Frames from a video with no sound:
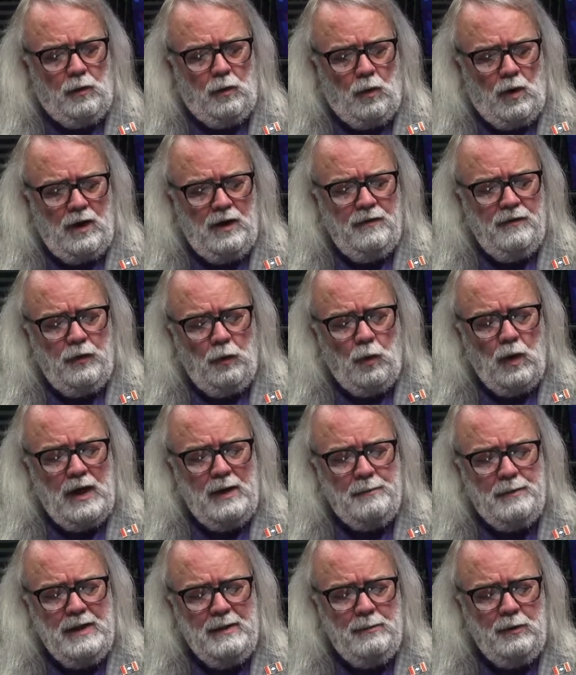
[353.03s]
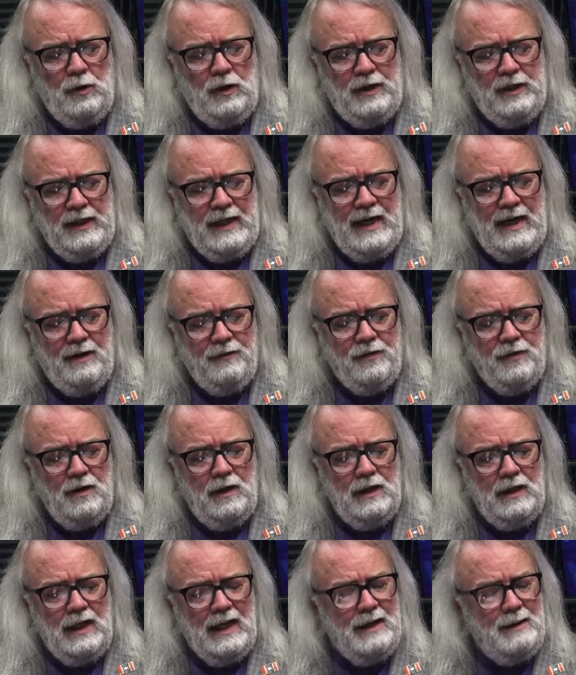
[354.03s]
of the white people on the council, a
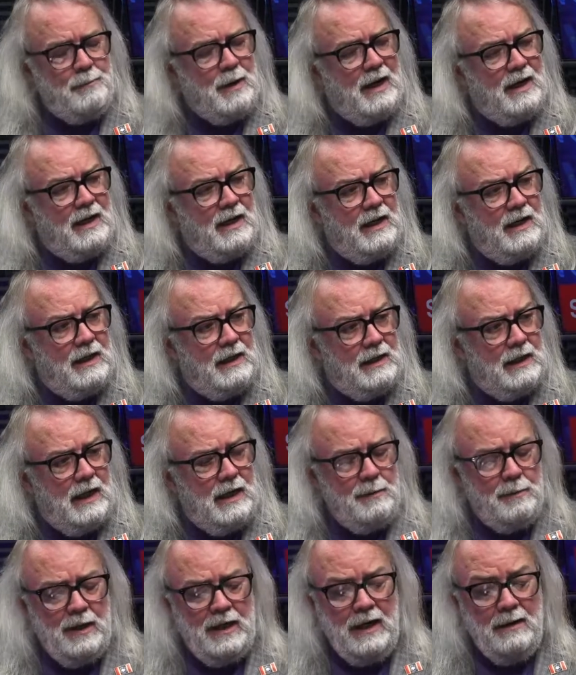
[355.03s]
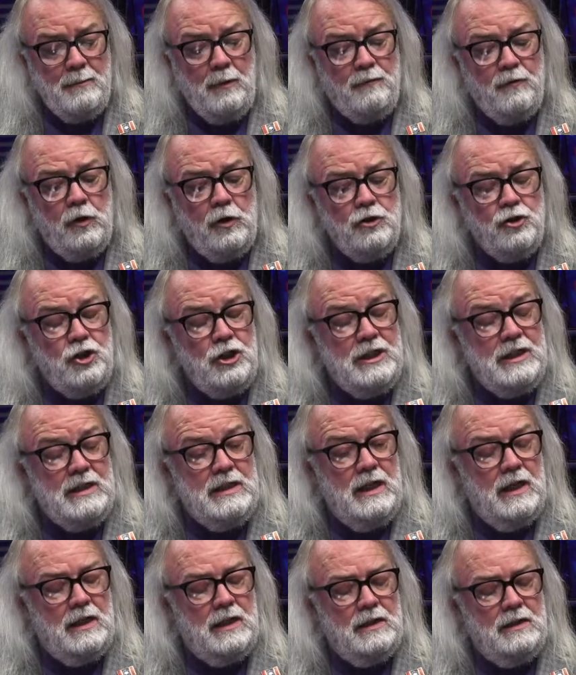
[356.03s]
lady by the name of Virgie
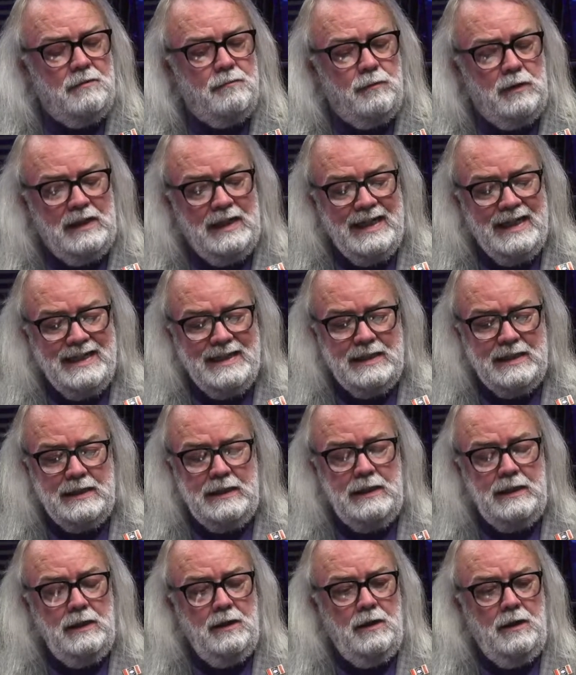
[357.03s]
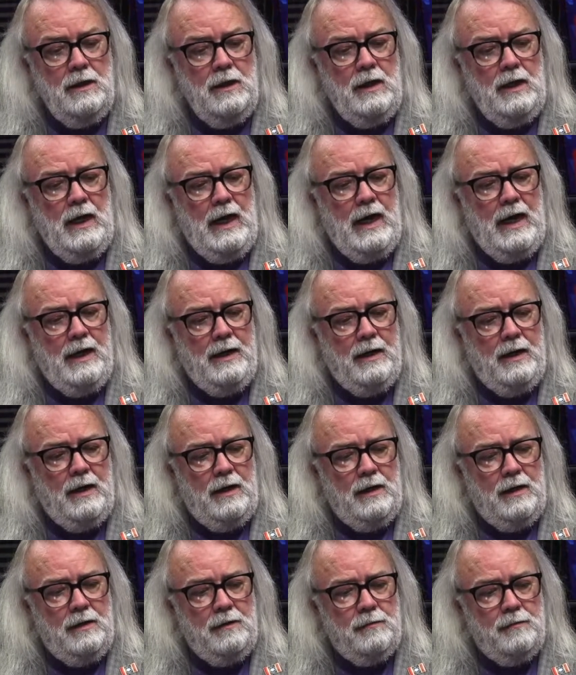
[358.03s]
Lindsay, and
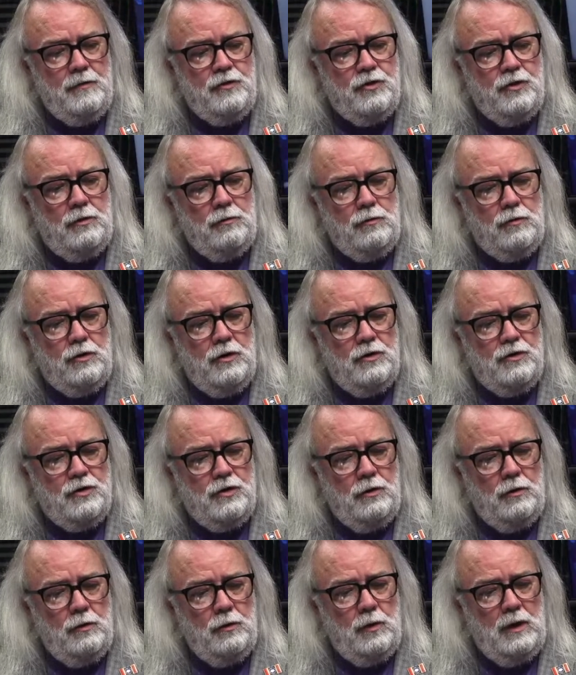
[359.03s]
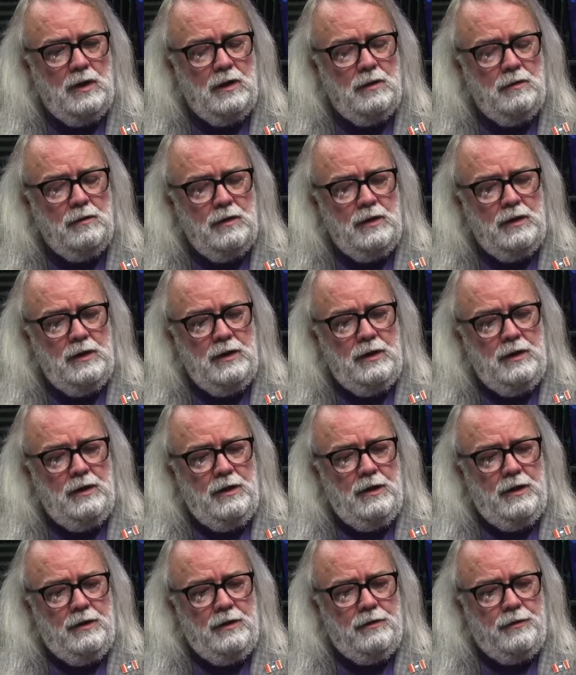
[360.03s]
so
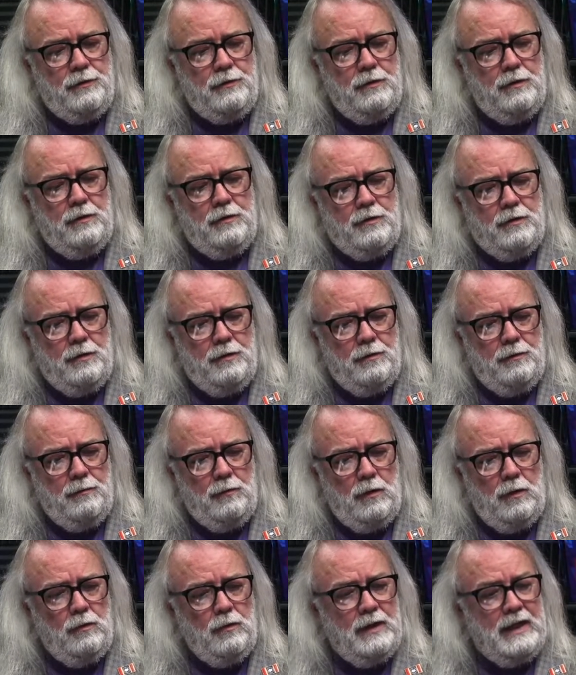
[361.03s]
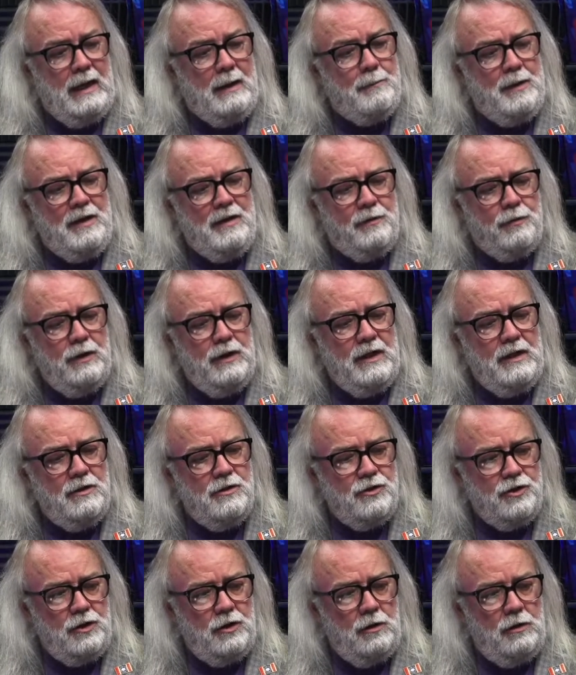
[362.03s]
it's what would that be? 3
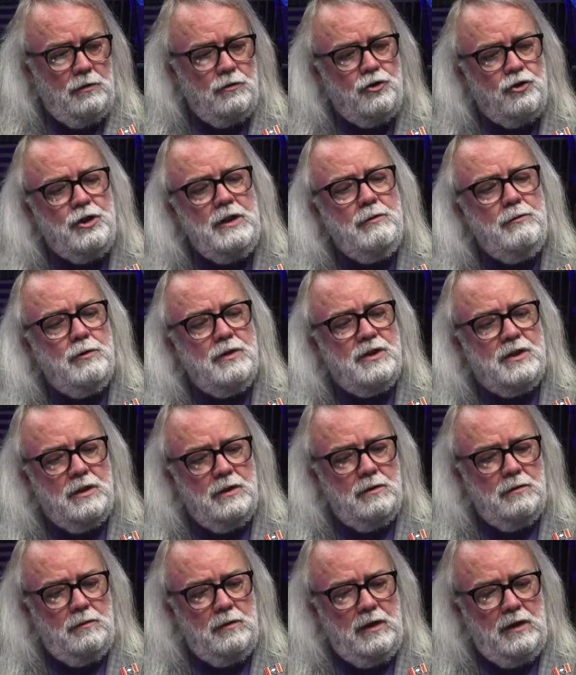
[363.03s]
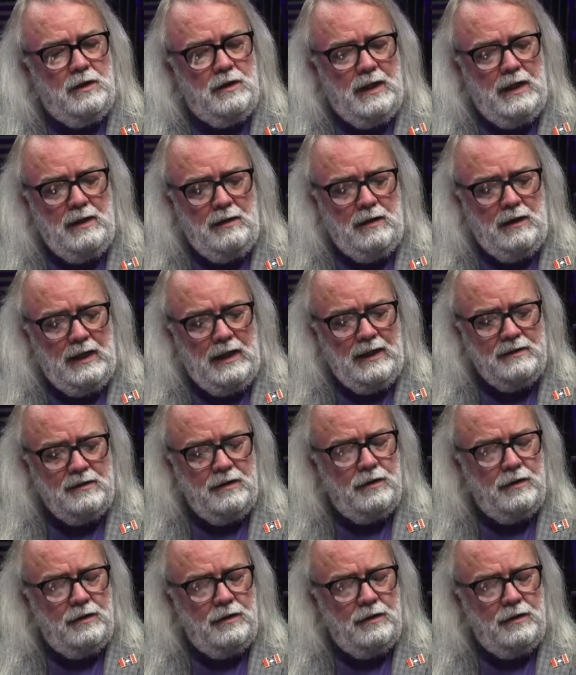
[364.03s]
years ago, they elected